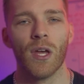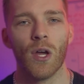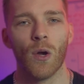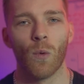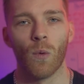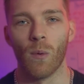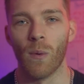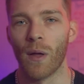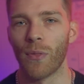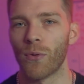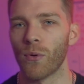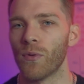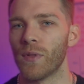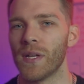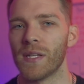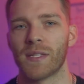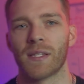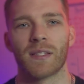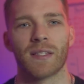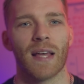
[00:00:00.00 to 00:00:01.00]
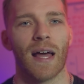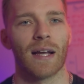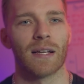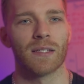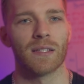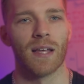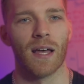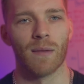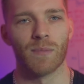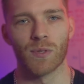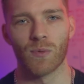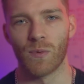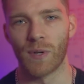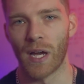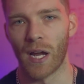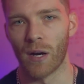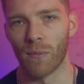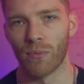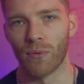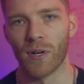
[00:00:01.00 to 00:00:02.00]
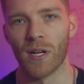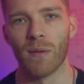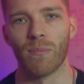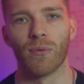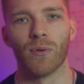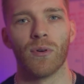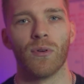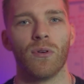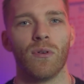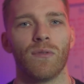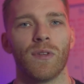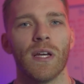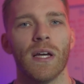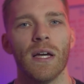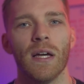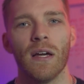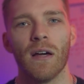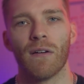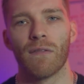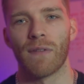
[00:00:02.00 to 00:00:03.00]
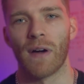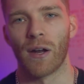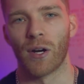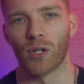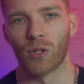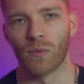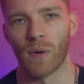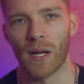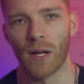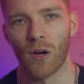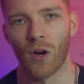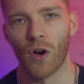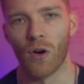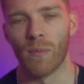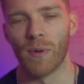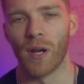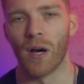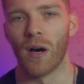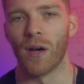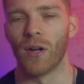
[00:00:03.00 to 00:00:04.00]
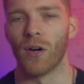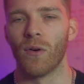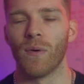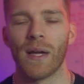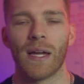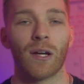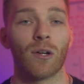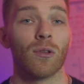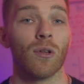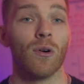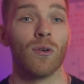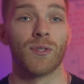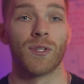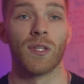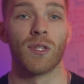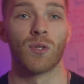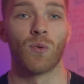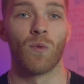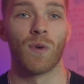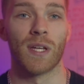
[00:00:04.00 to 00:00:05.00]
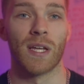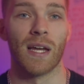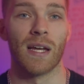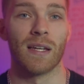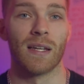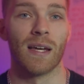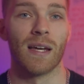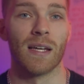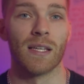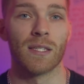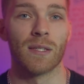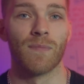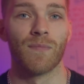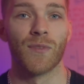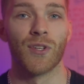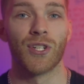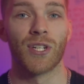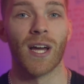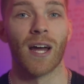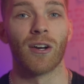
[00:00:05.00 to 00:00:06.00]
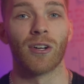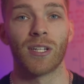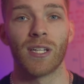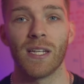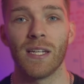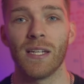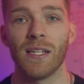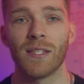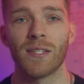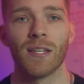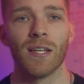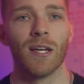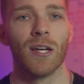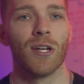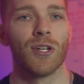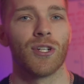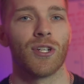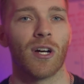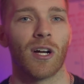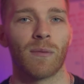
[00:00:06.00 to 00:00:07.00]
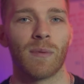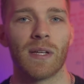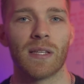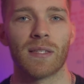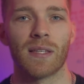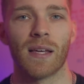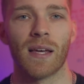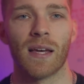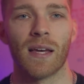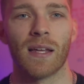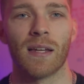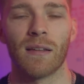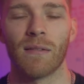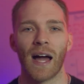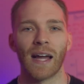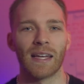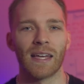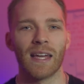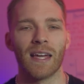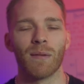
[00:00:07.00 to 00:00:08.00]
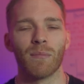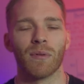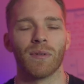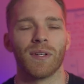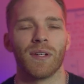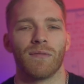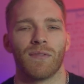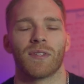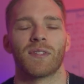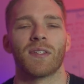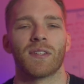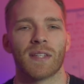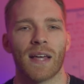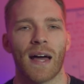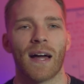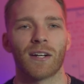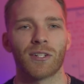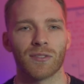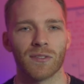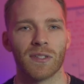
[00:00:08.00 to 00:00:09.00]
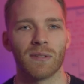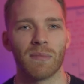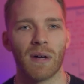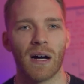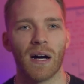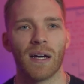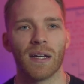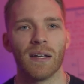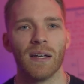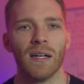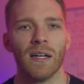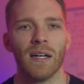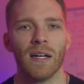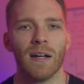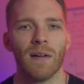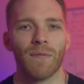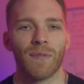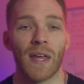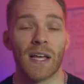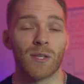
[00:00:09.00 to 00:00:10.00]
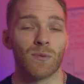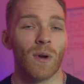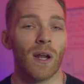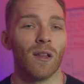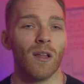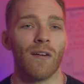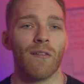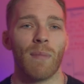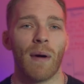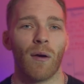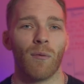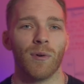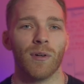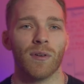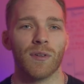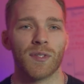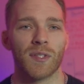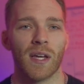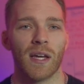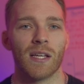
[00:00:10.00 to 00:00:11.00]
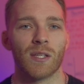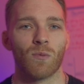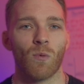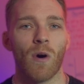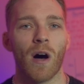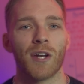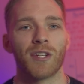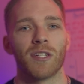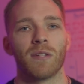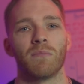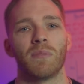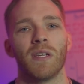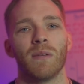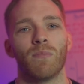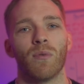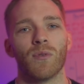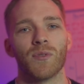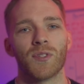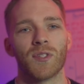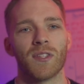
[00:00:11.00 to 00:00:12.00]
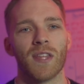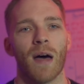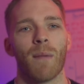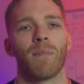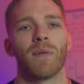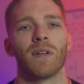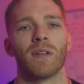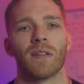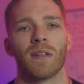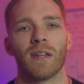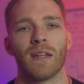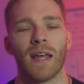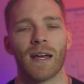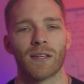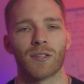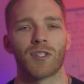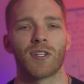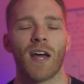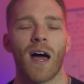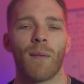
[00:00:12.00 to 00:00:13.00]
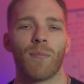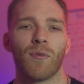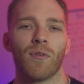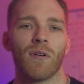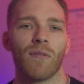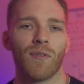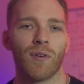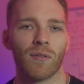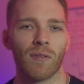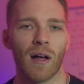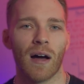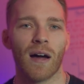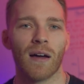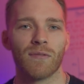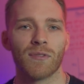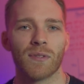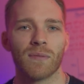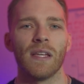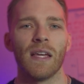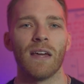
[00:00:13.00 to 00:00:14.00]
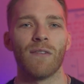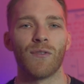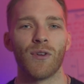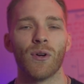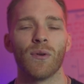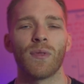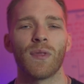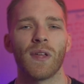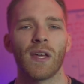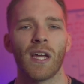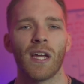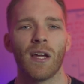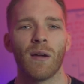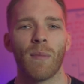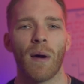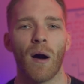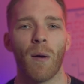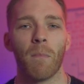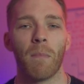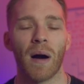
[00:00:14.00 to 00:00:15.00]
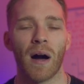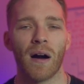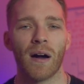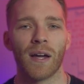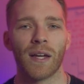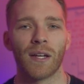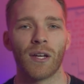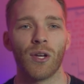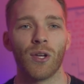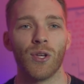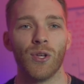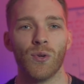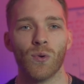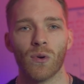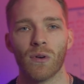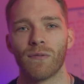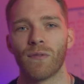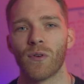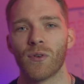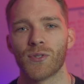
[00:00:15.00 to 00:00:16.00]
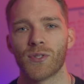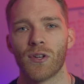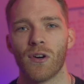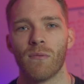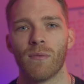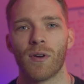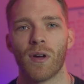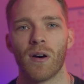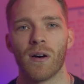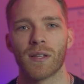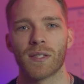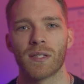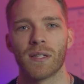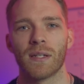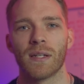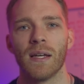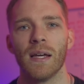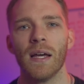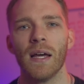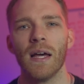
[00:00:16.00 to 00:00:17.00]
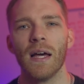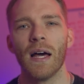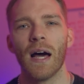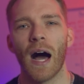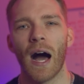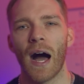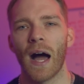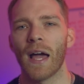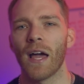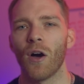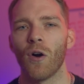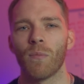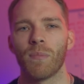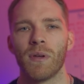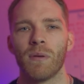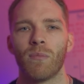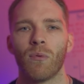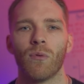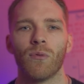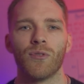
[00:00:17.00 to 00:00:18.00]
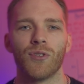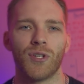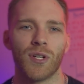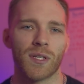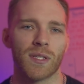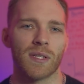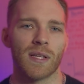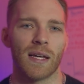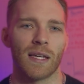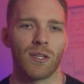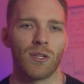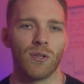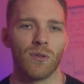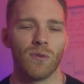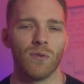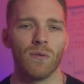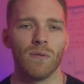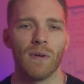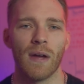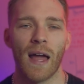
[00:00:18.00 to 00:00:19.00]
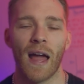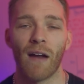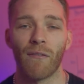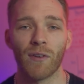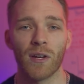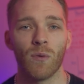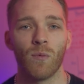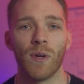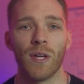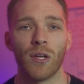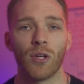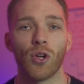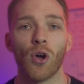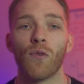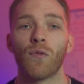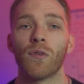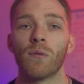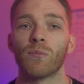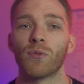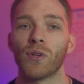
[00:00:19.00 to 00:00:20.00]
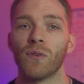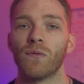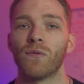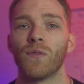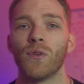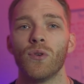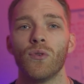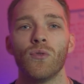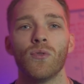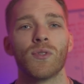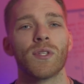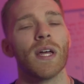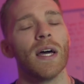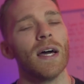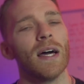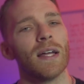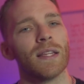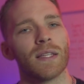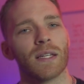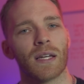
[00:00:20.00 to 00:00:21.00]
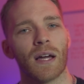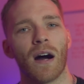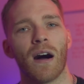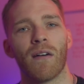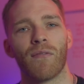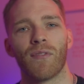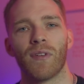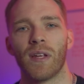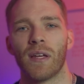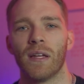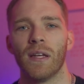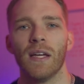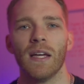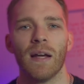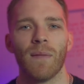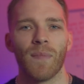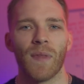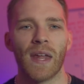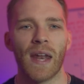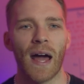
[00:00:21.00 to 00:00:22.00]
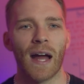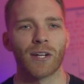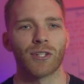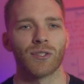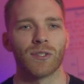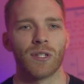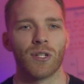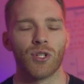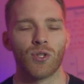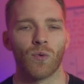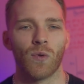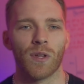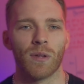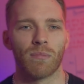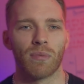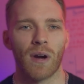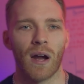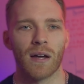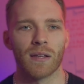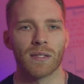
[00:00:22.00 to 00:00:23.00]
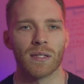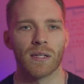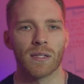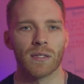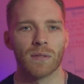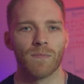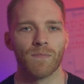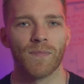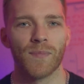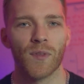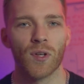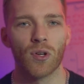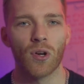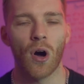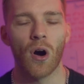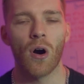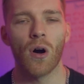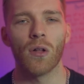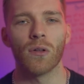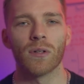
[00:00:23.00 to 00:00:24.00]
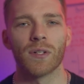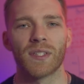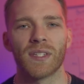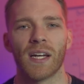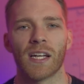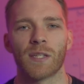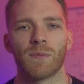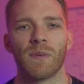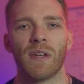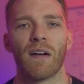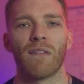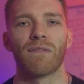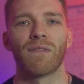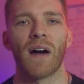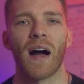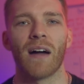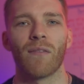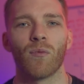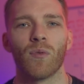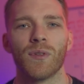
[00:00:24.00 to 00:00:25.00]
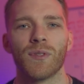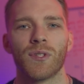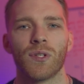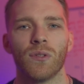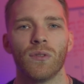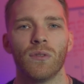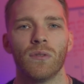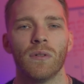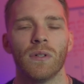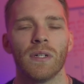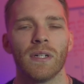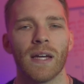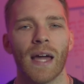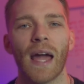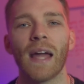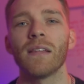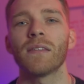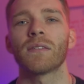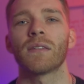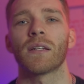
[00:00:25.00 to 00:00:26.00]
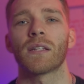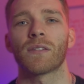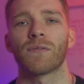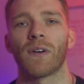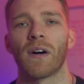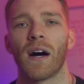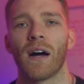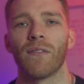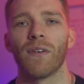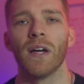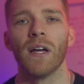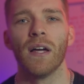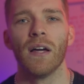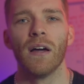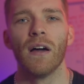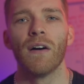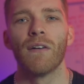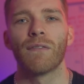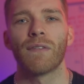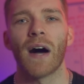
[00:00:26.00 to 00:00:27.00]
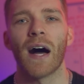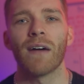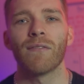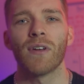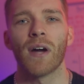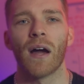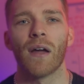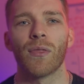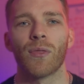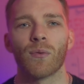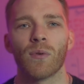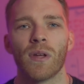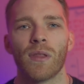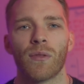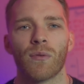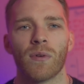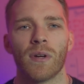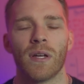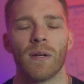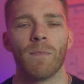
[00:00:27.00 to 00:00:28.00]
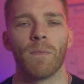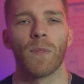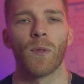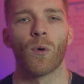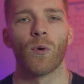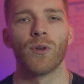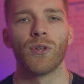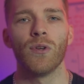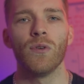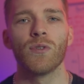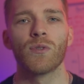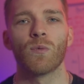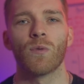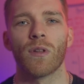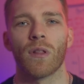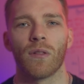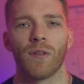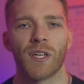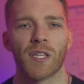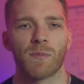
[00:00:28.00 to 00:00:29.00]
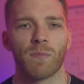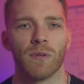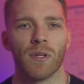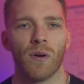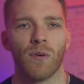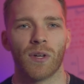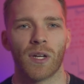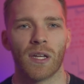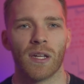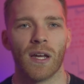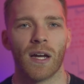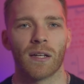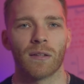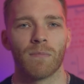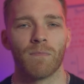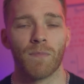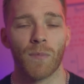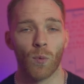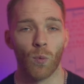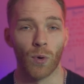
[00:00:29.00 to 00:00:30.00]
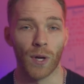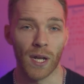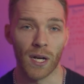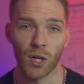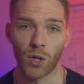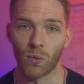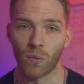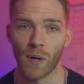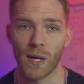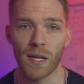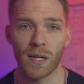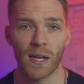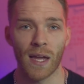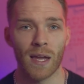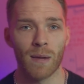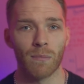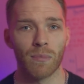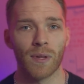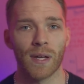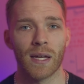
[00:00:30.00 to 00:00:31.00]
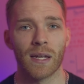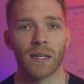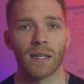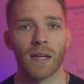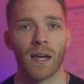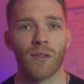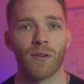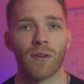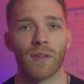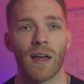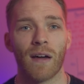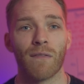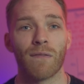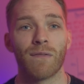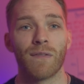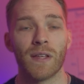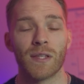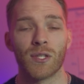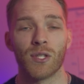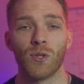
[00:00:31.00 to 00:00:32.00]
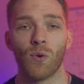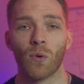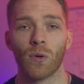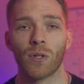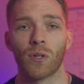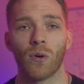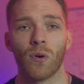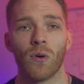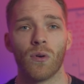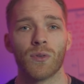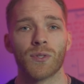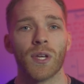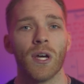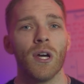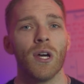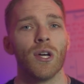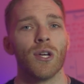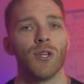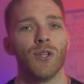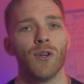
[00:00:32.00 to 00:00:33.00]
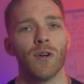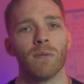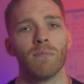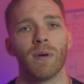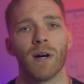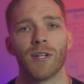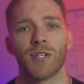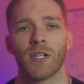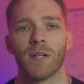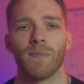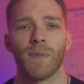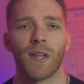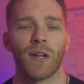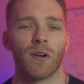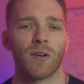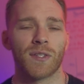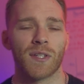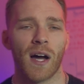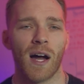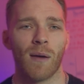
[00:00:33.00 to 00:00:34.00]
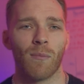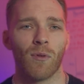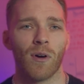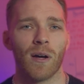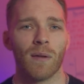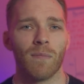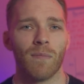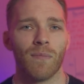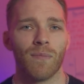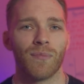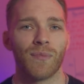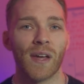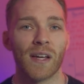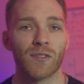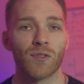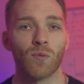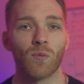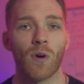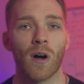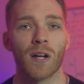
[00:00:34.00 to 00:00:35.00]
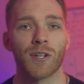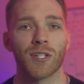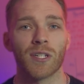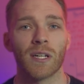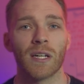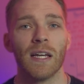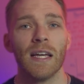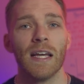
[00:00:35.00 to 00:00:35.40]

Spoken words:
We went through these exact steps. We got her pre-approved, found a great home in Hutto, and closed in 28 days. She got her keys, she hugged me and said, "I can't believe this is actually mine." And that's what I love about real estate, is watching people step into the next chapter of their lives. If you're thinking about buying your first home in Austin, I help people just like you every week go from confused to confident and actually enjoy the process. Call or text me at 512-865-5933 or use one of the links below to connect. We'll get a great game plan together that fits your goals, your budget, and your timeline. Thanks for watching,